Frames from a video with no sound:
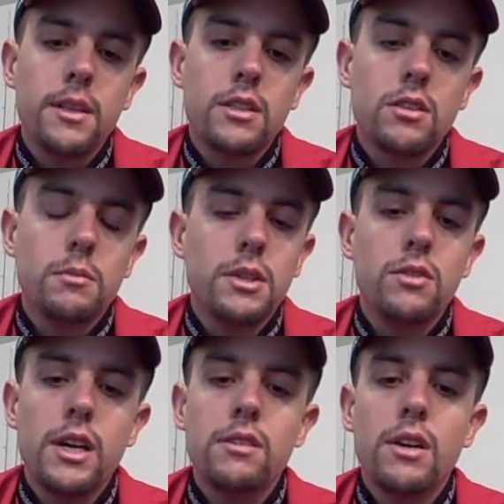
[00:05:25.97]
It's going to be
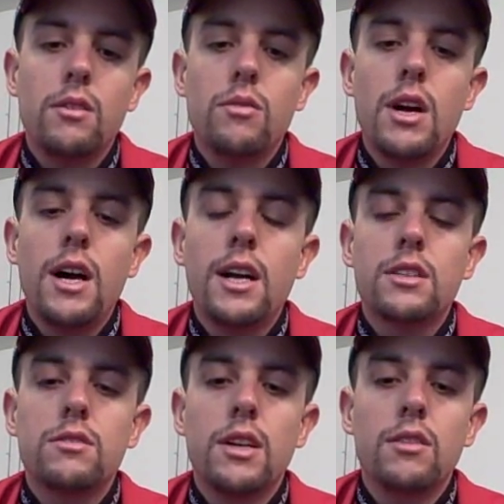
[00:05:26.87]
great around
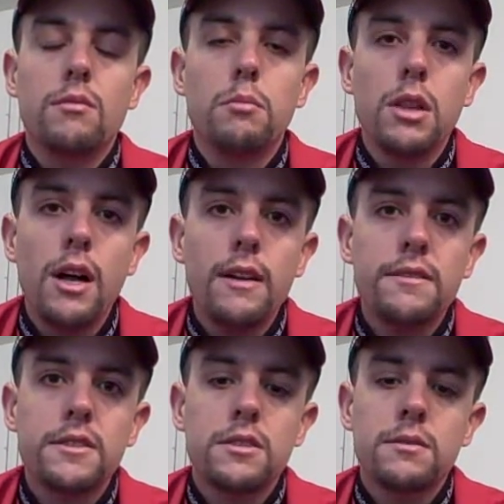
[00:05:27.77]
rocks, around
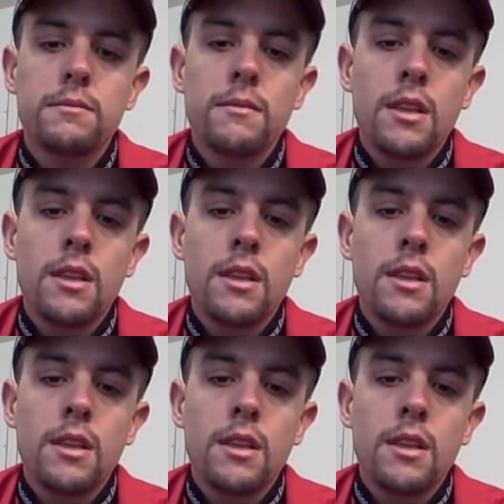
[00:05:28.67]
bluffs.